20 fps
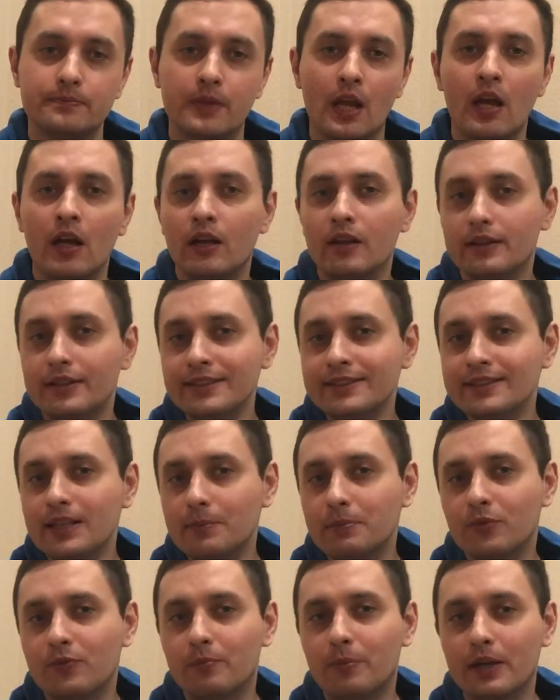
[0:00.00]
And this type
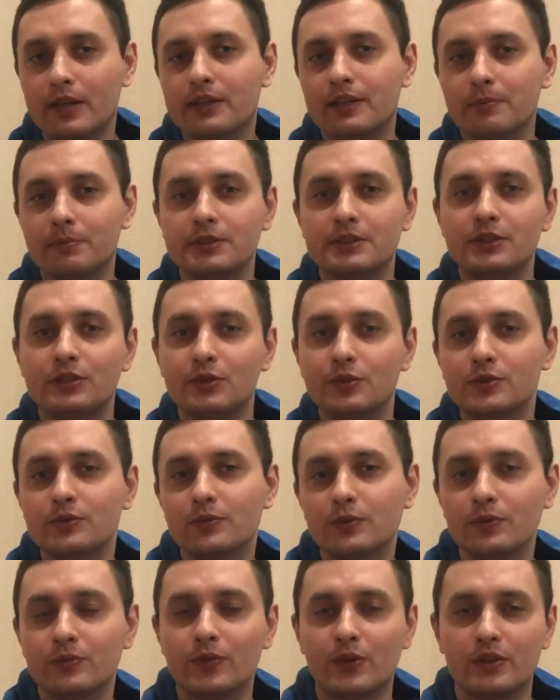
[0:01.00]
of backup is useful
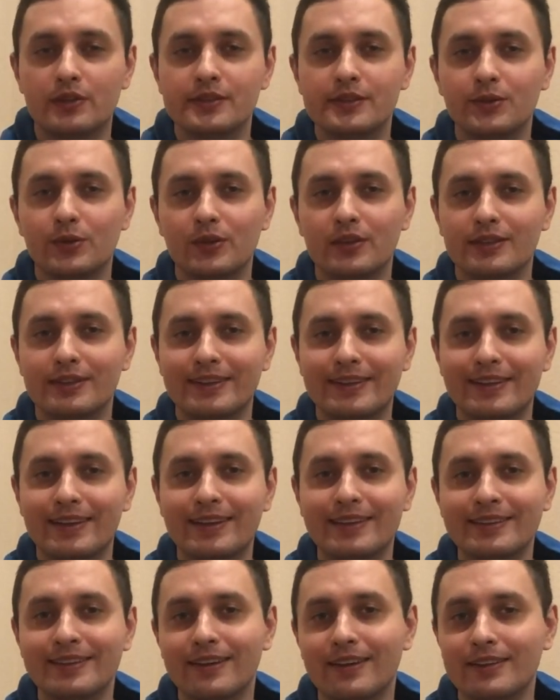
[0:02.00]
for restoring the
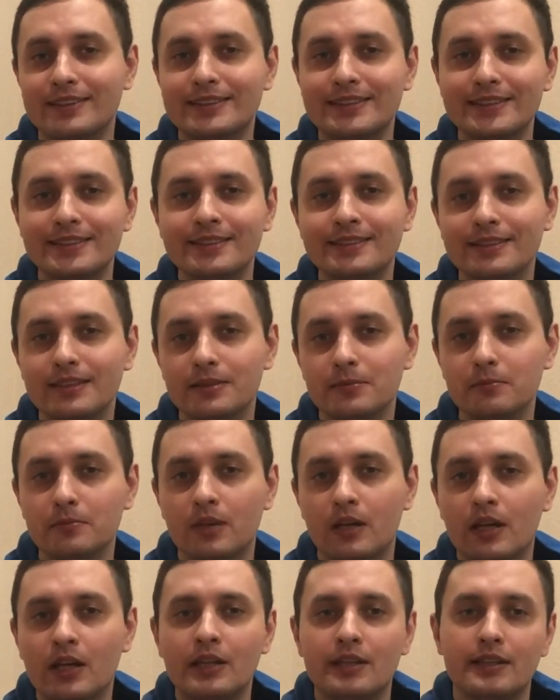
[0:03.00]
entire system in
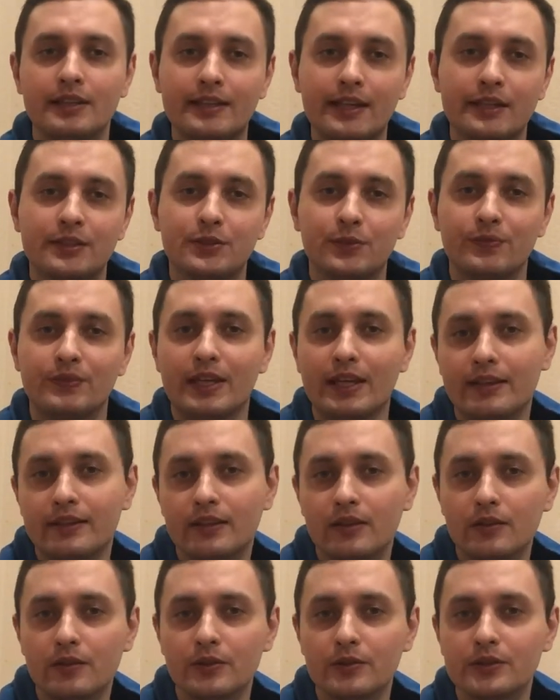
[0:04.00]
case of data
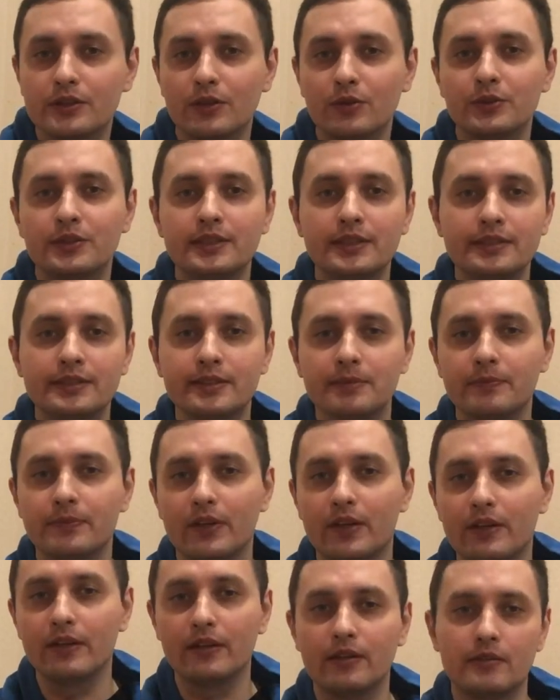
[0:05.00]
loss or system
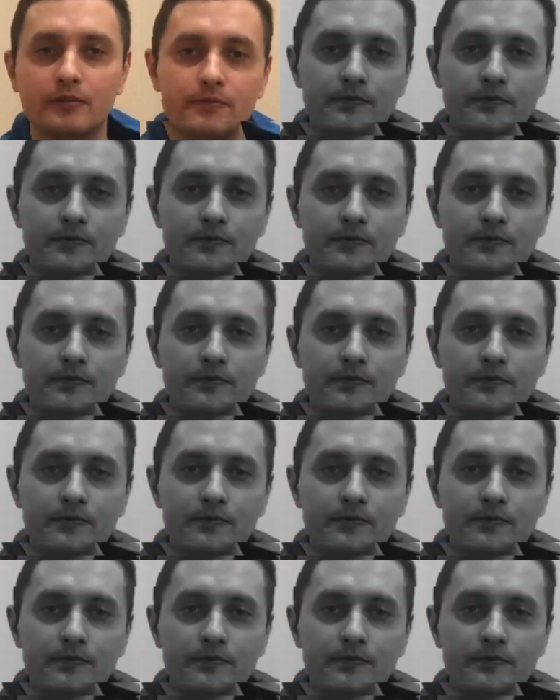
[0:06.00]
failure.